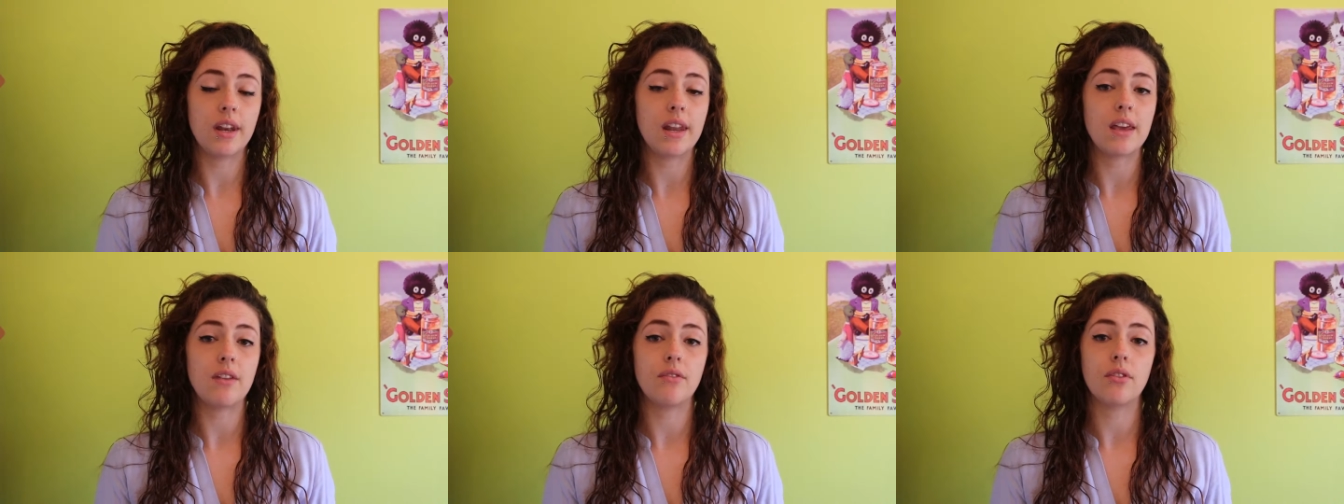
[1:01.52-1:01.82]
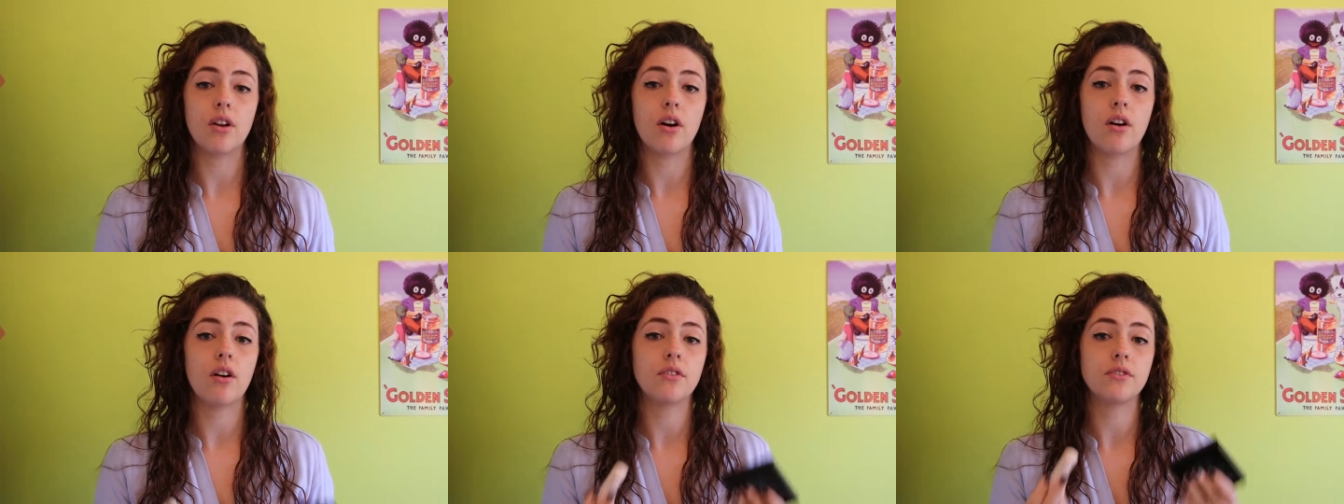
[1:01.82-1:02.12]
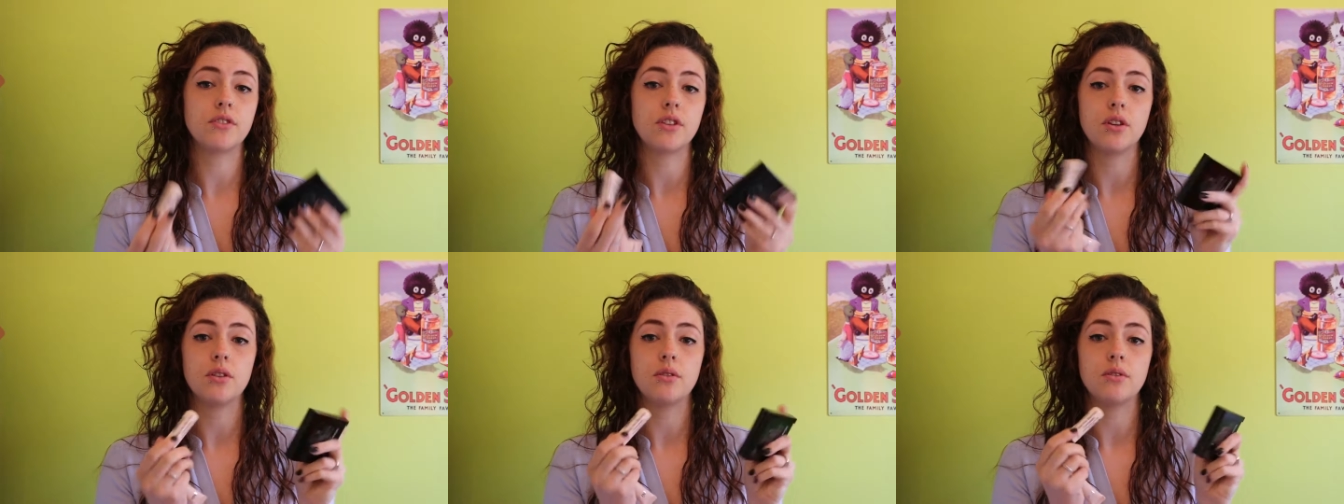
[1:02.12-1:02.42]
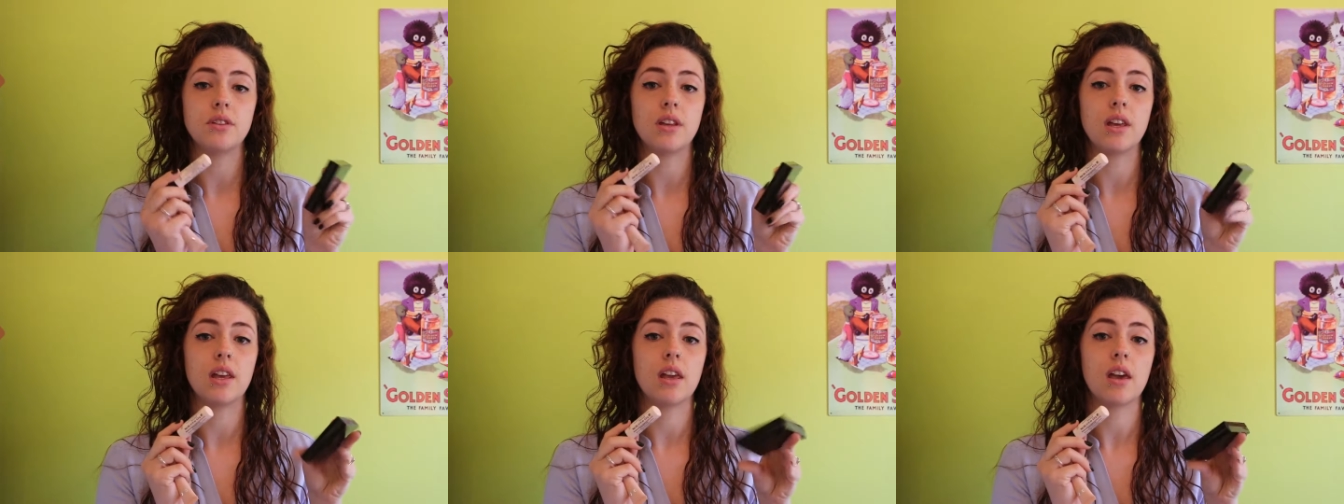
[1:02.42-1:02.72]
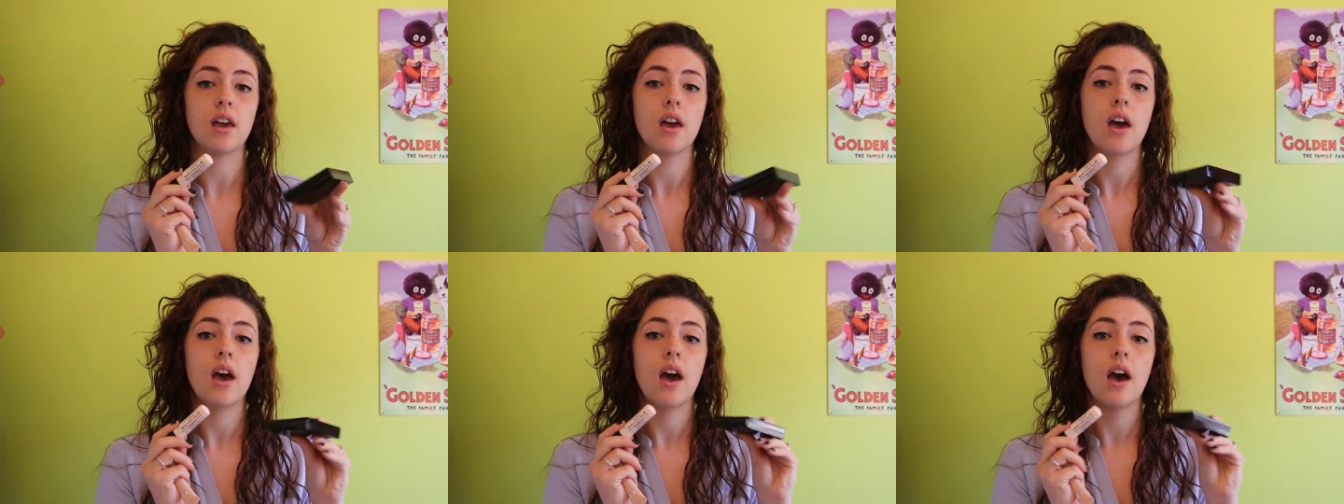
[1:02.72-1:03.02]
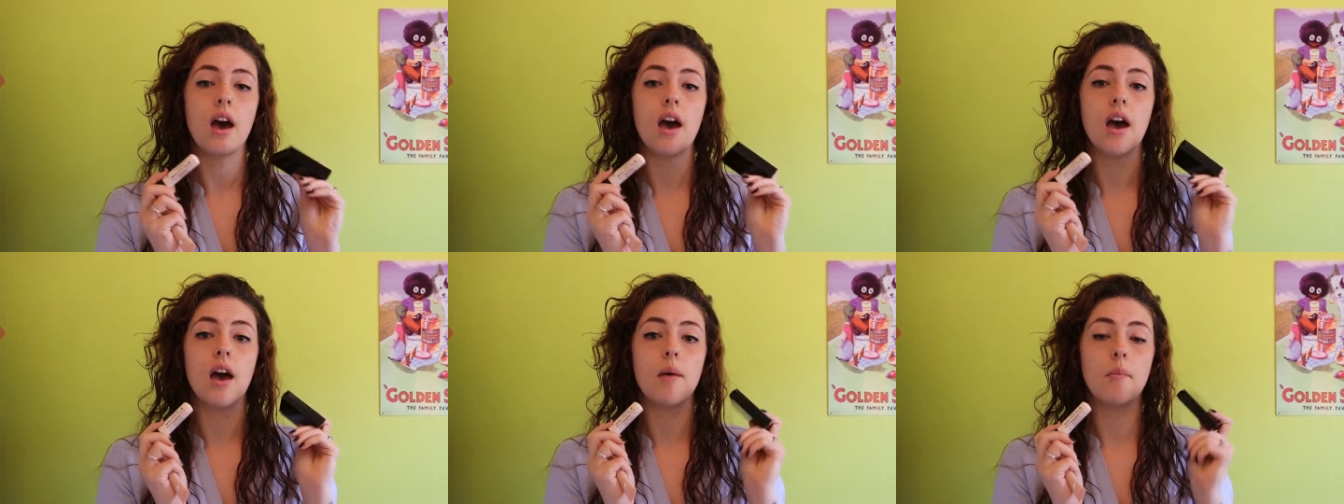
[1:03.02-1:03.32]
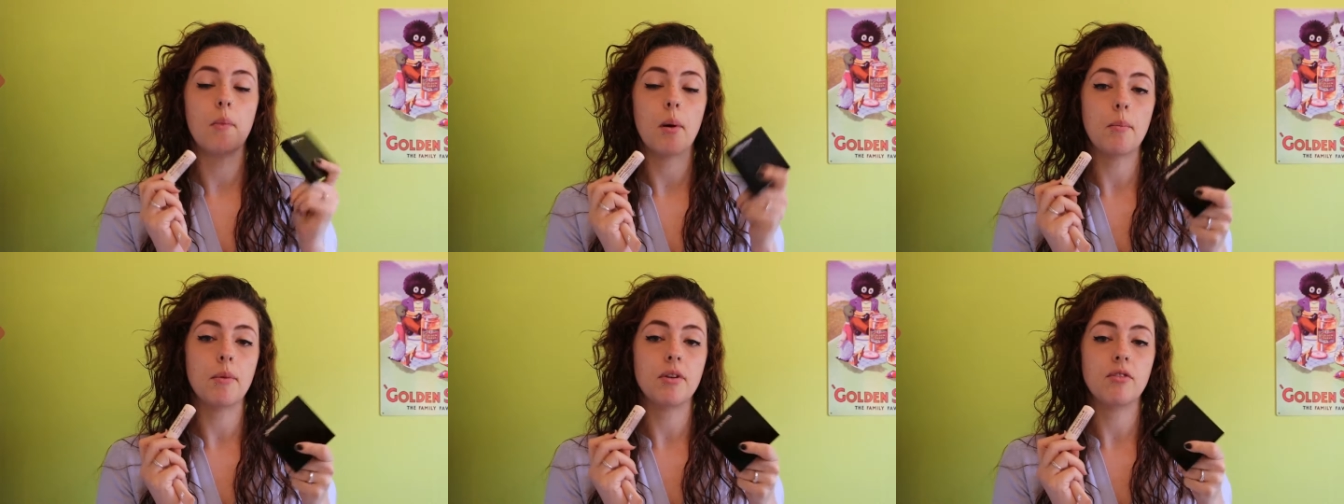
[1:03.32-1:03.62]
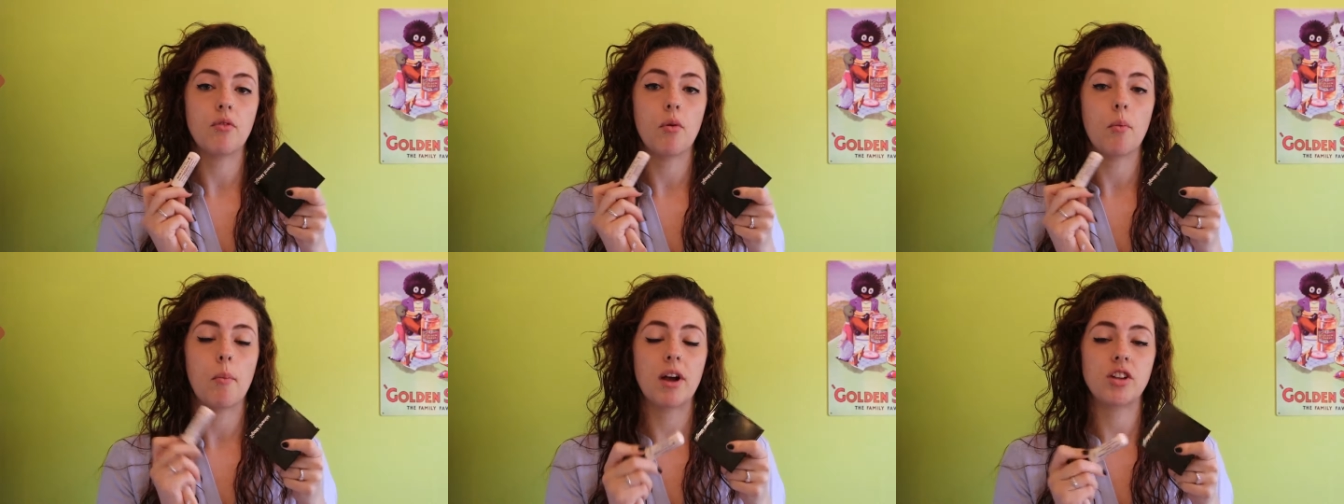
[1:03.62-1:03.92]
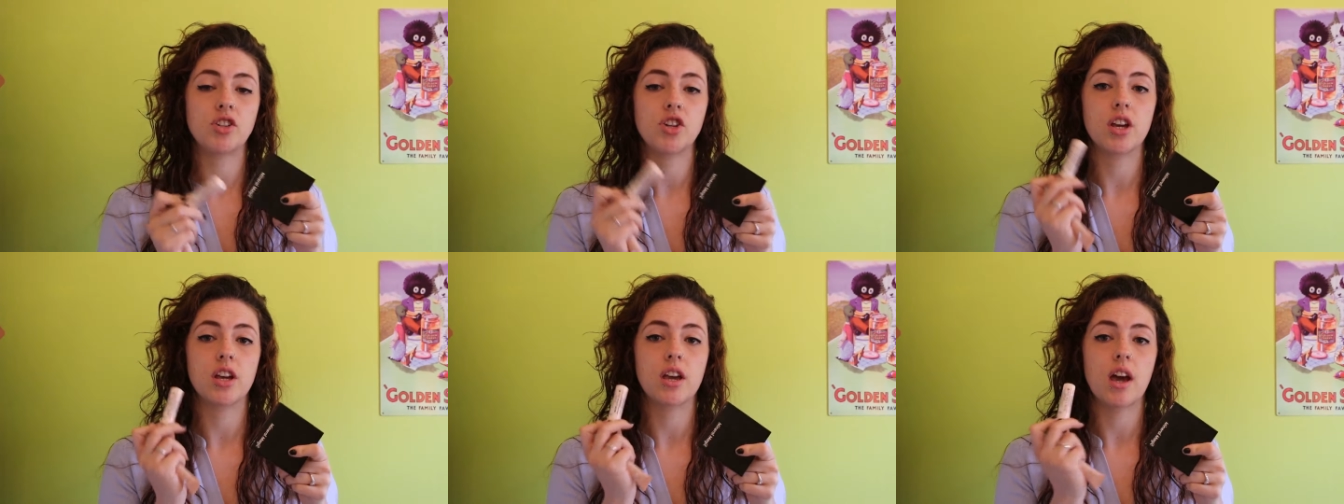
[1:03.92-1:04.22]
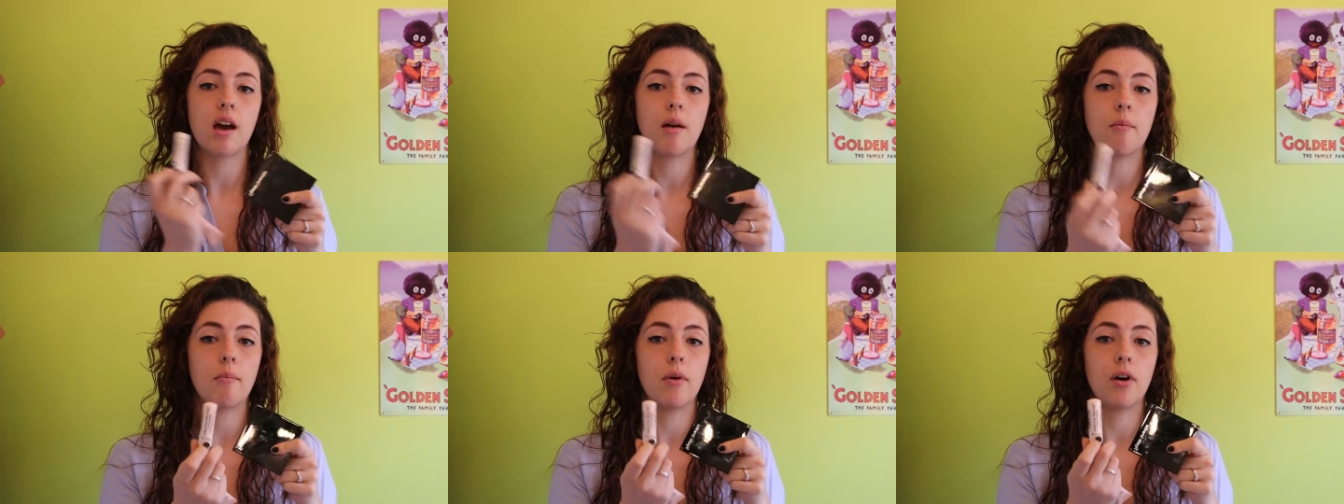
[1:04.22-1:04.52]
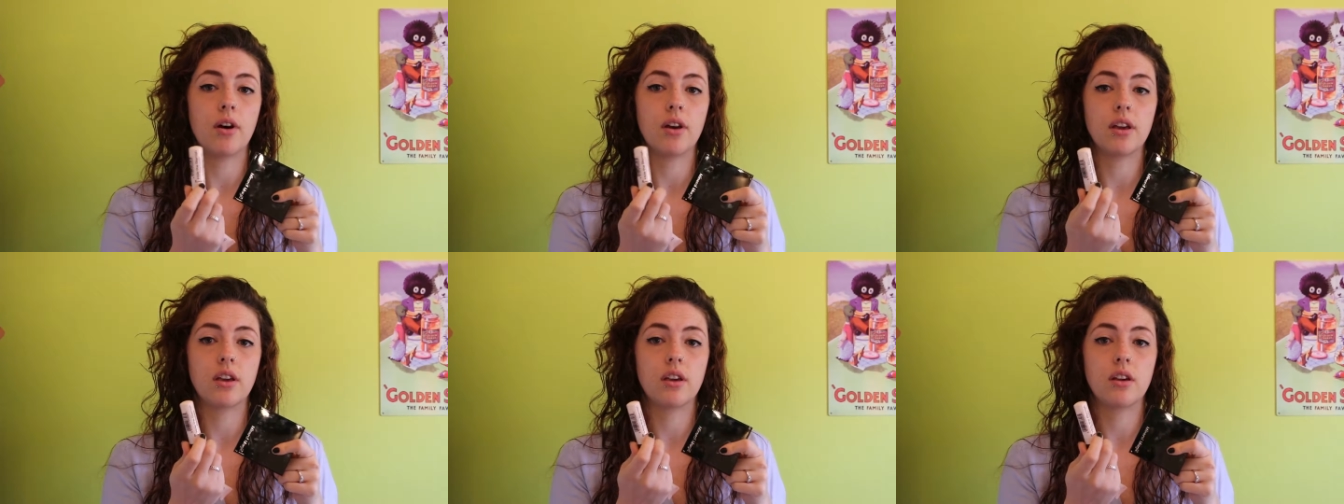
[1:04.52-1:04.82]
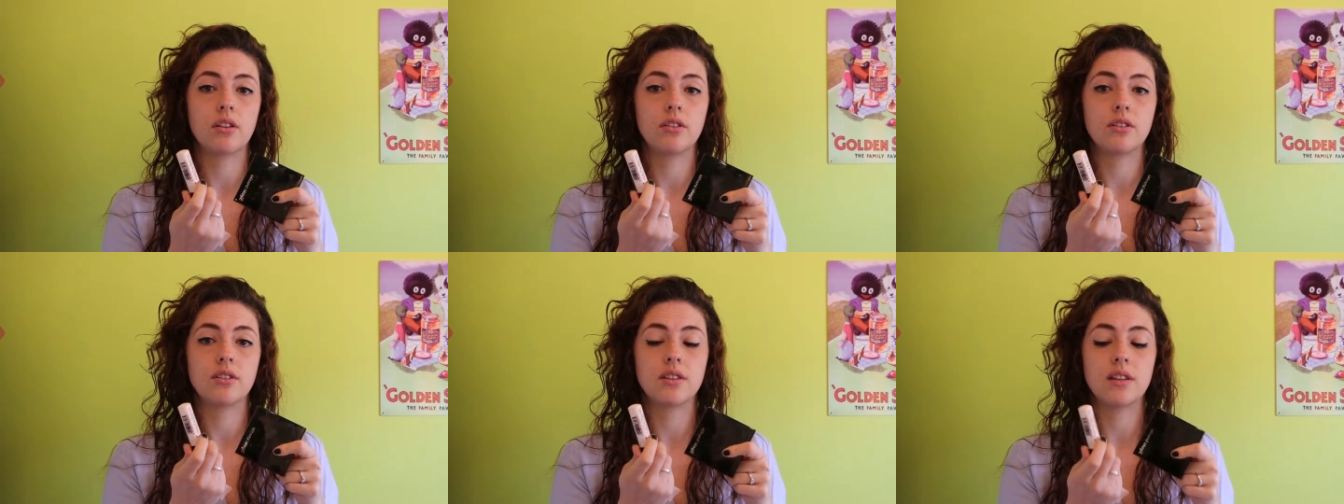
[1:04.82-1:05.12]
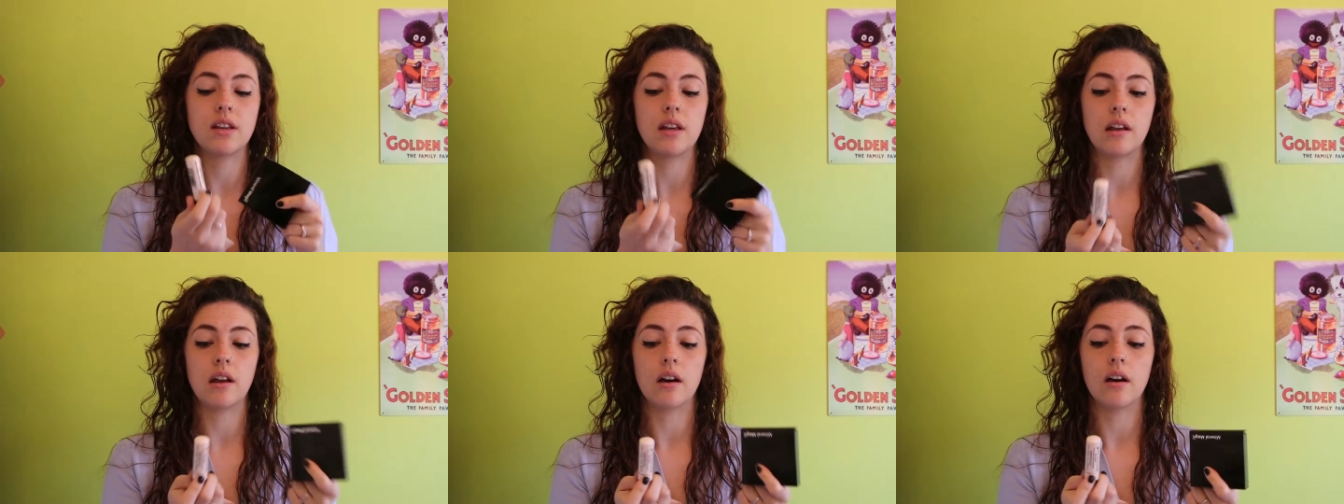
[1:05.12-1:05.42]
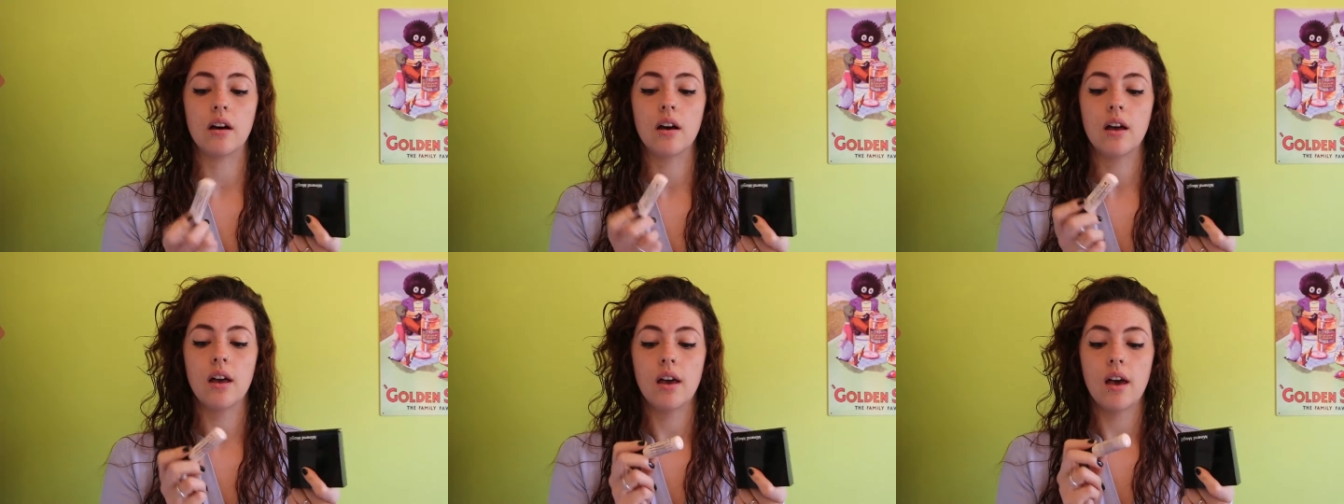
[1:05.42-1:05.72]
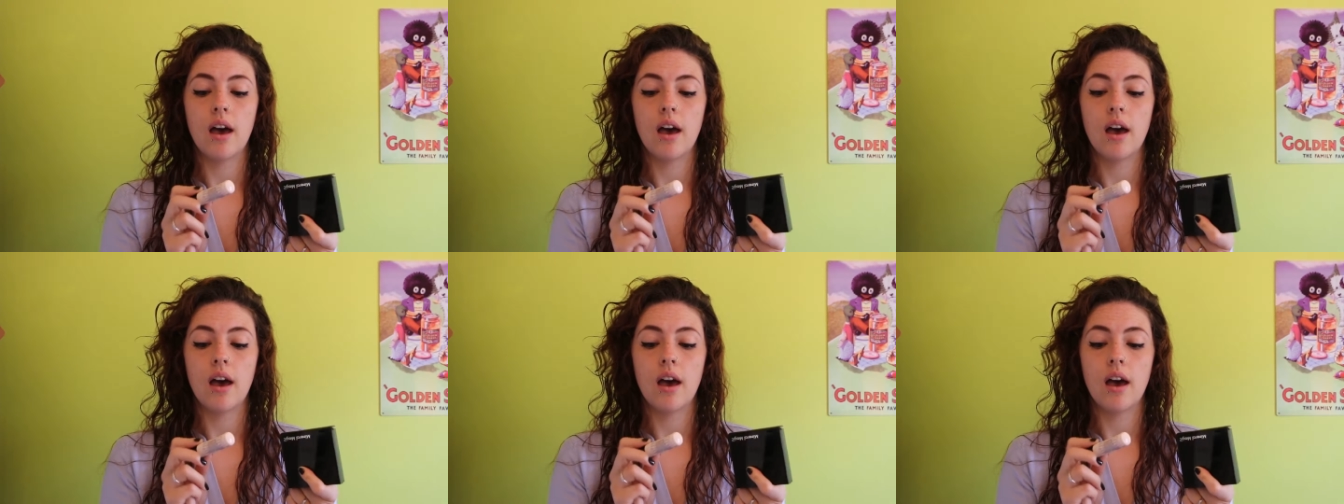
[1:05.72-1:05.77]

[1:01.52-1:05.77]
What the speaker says: even after using my Mineral Magic and my concealer.